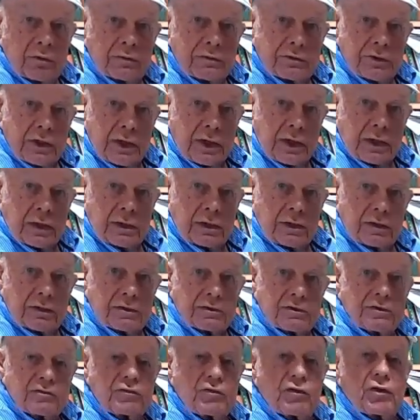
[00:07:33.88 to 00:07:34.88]
Sand
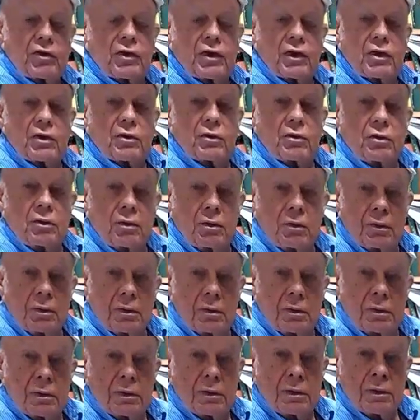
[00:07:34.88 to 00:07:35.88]
is spherical.
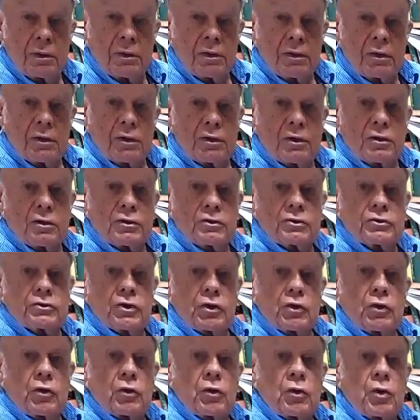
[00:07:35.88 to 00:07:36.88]

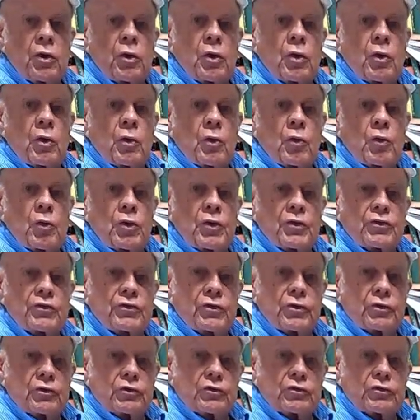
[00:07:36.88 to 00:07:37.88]
So with
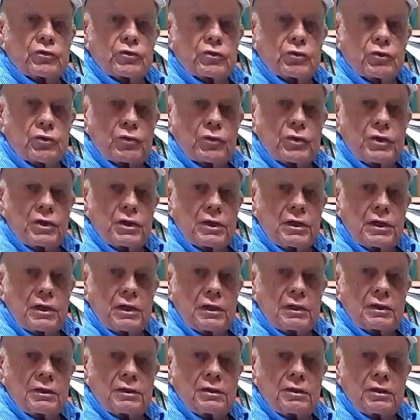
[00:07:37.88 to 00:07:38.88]
those
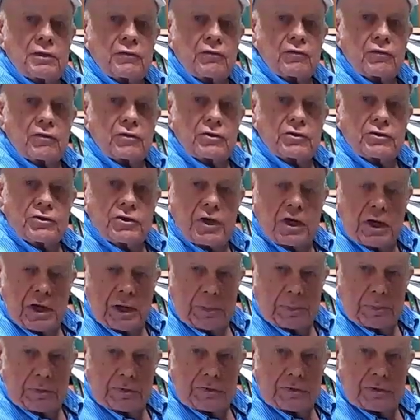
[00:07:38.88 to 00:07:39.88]
3 different
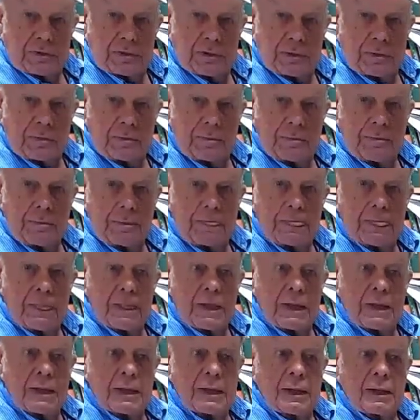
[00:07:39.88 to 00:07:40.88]
shapes,
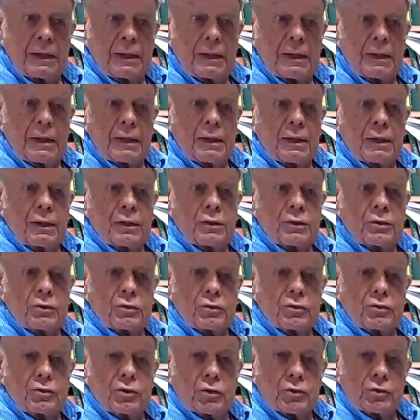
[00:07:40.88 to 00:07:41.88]

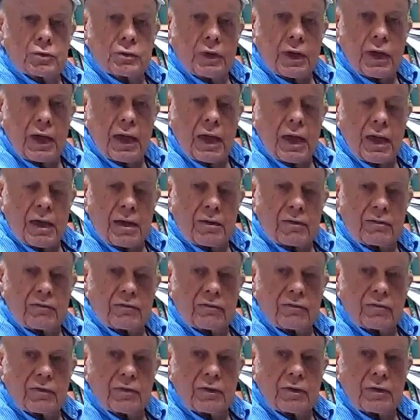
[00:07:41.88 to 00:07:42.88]
you don't
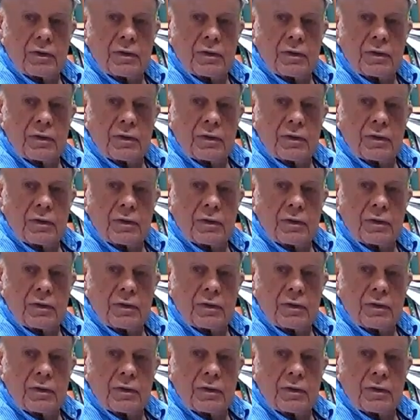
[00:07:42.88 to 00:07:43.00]
have